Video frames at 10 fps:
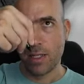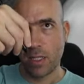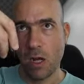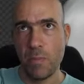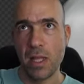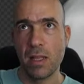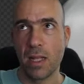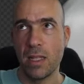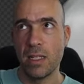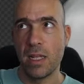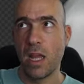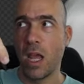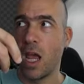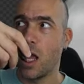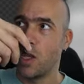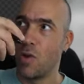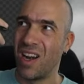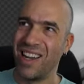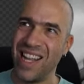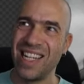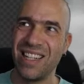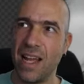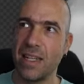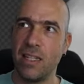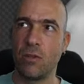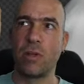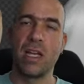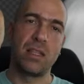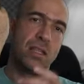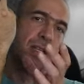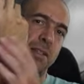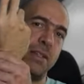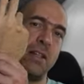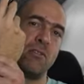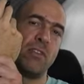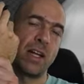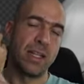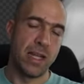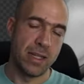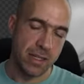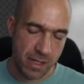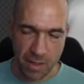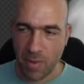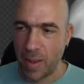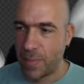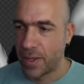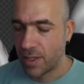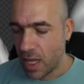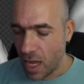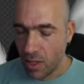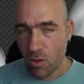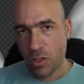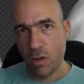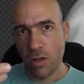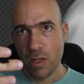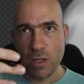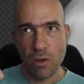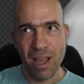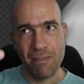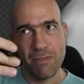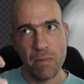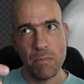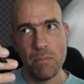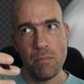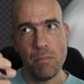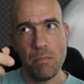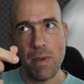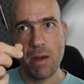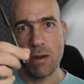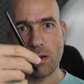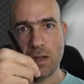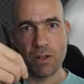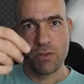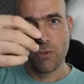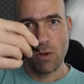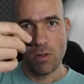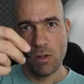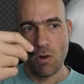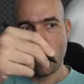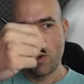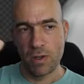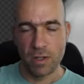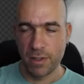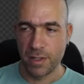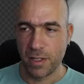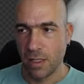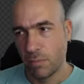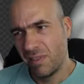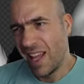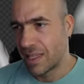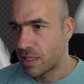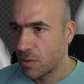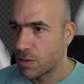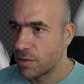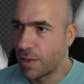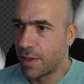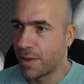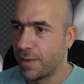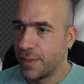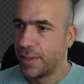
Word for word: sculpting like this, you are less likely to get tendovaginitis, in my opinion. And also, uh, you have a better control over uh, the sculpt. That's also a thing.